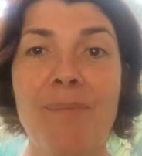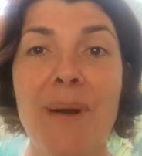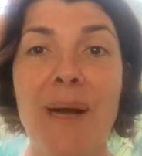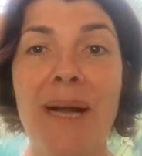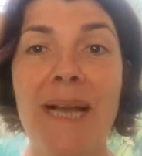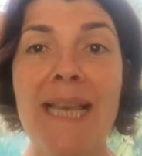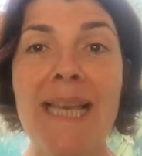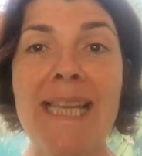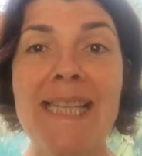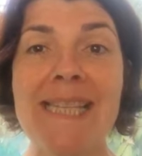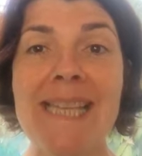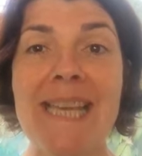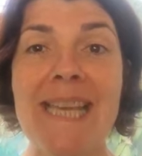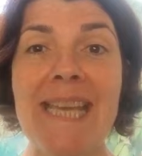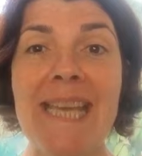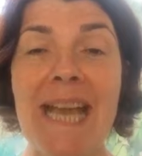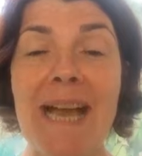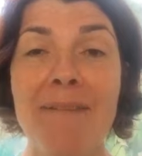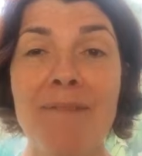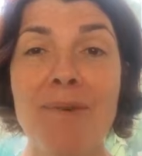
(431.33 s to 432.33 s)
Bye
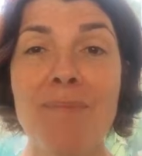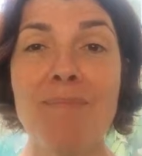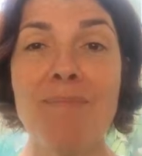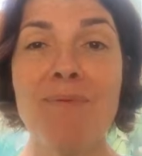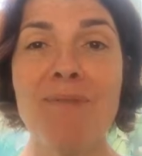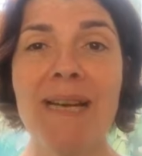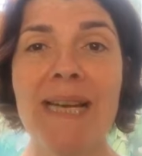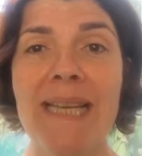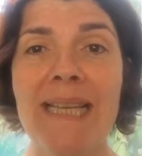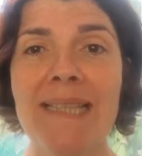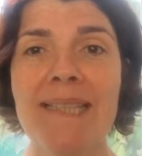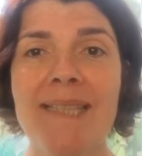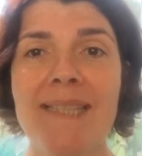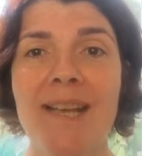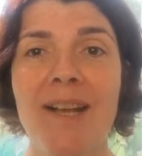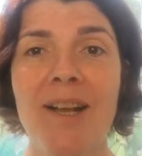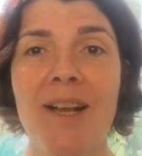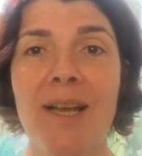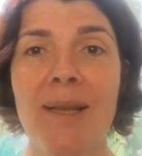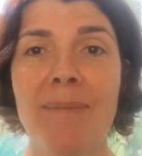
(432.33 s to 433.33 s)
Lizzie, have a brilliant
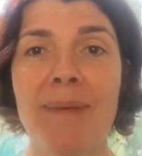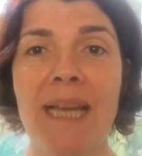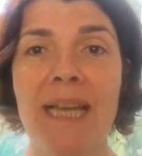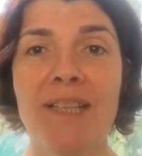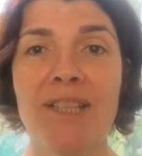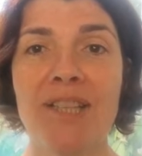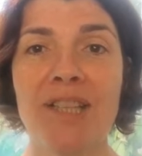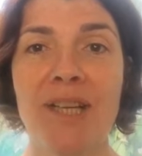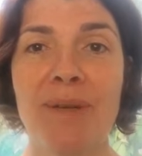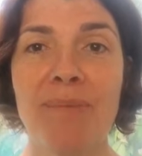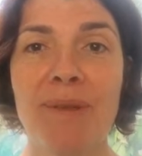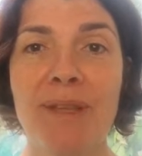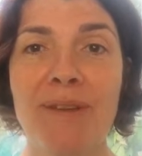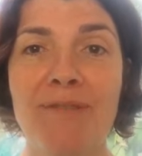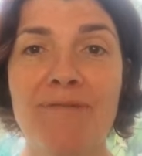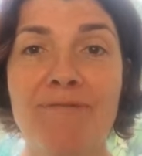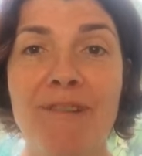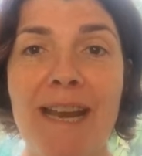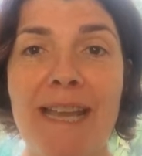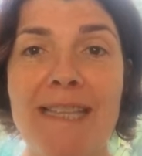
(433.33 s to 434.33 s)
time catching up with your
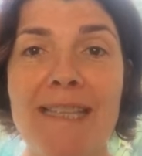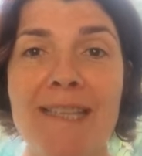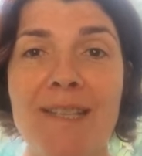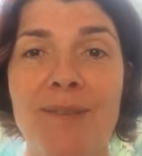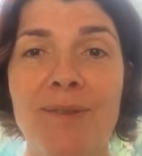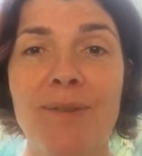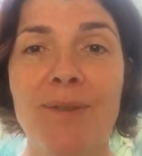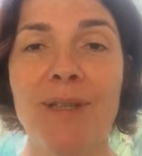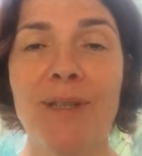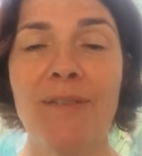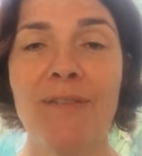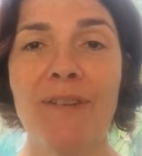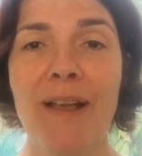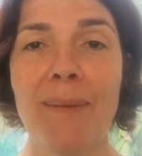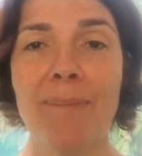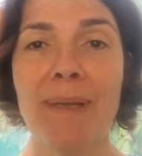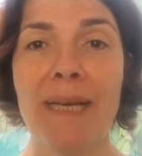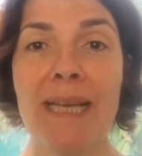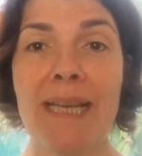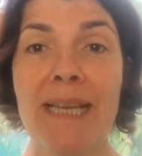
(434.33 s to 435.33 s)
friends and all your
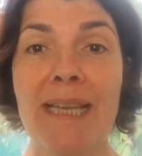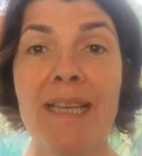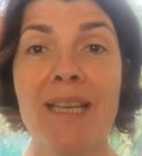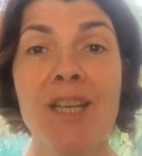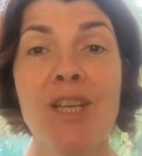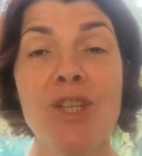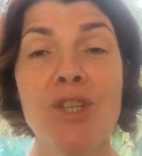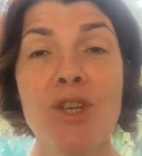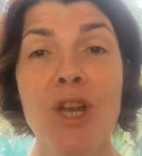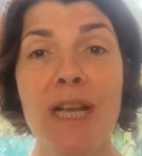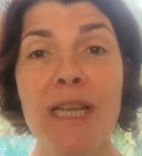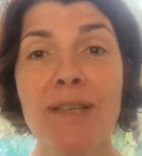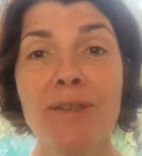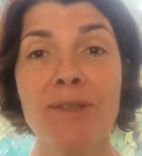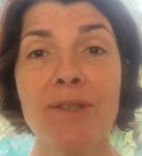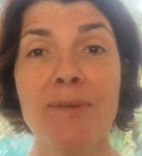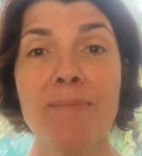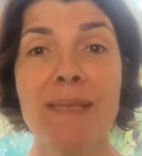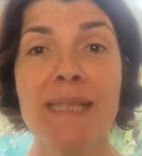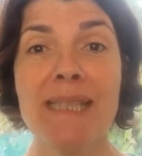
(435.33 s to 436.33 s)
family. Try
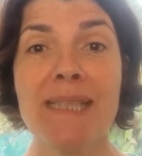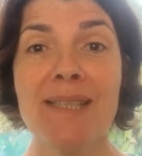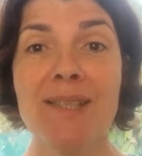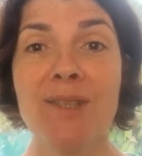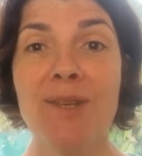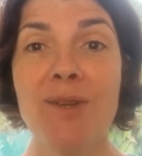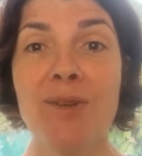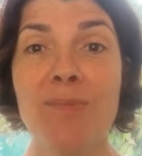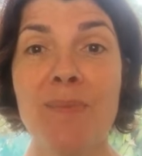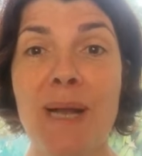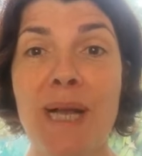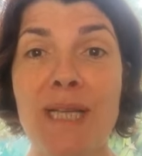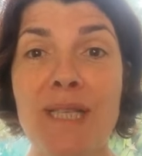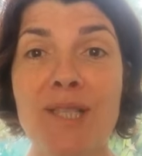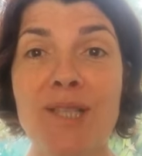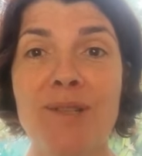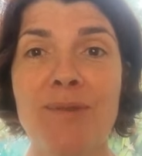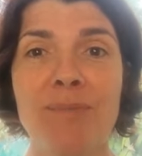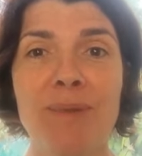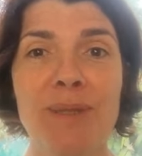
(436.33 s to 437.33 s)
not to miss us too
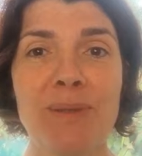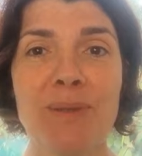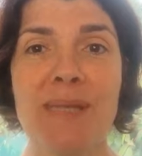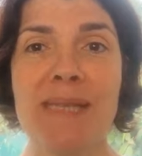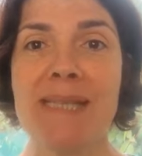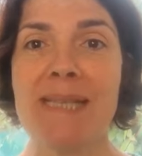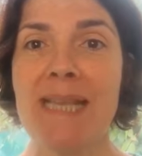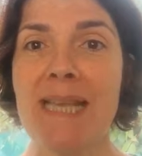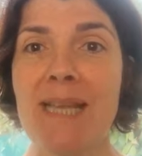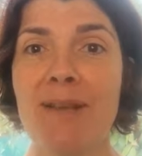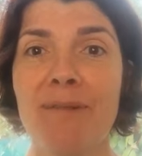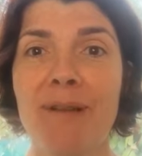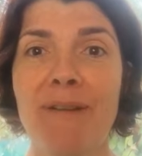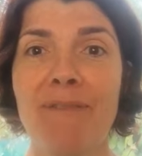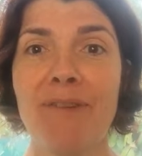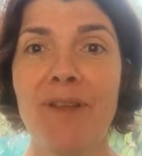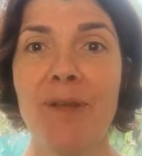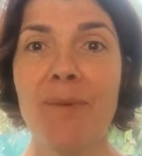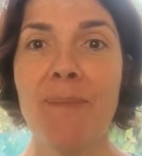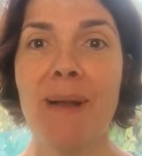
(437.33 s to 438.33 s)
much and we'll see you in a
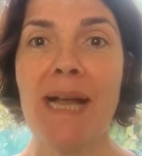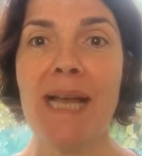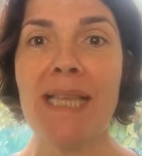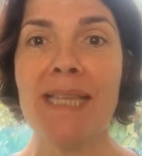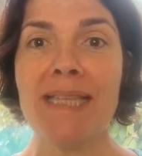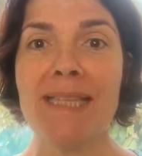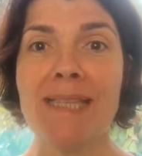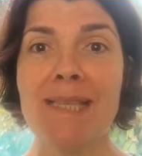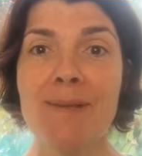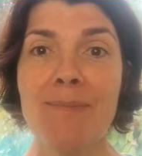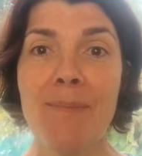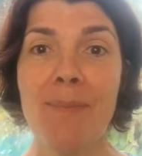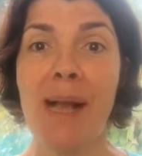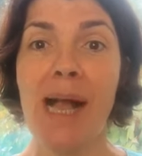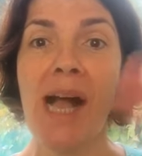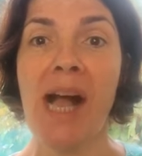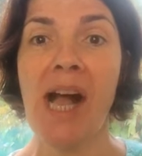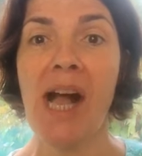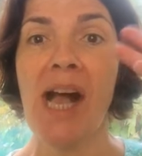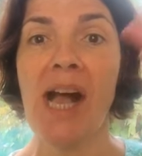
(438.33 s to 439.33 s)
few months.
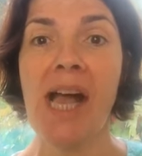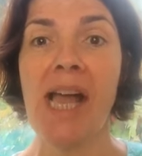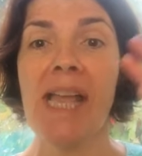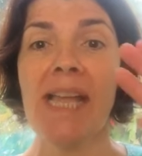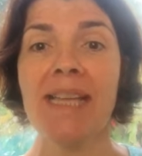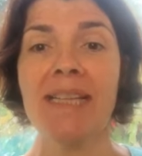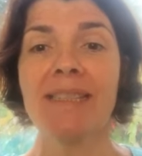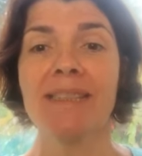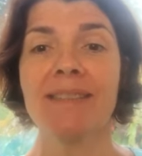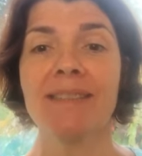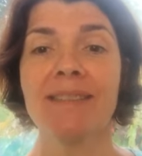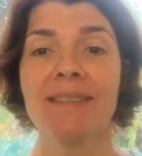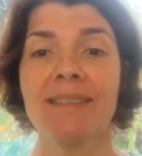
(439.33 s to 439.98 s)
Bye.